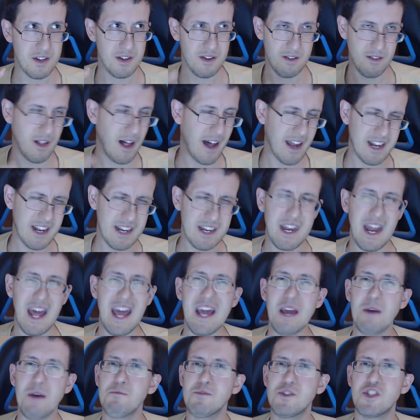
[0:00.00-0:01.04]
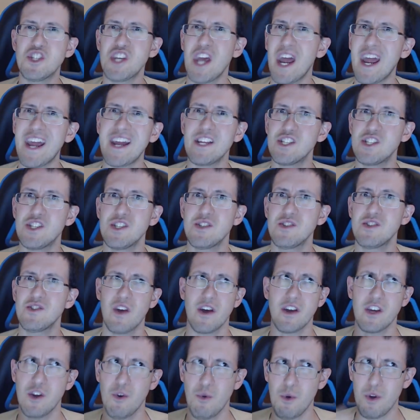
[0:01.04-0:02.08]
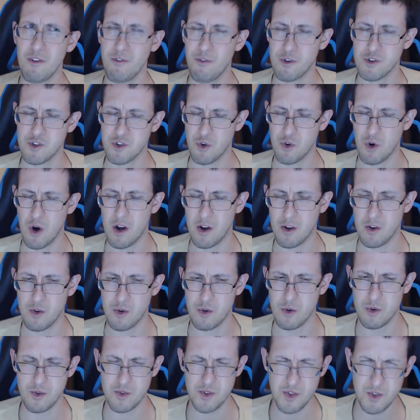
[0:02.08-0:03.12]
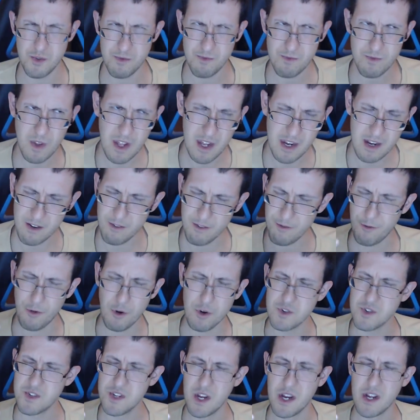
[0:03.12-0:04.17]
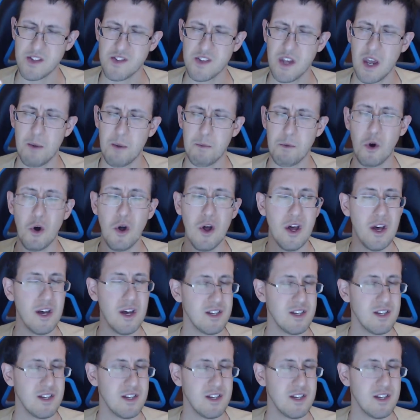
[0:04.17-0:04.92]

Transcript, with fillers: like name changes, like you read in First Chronicles and in First, Second Samuel.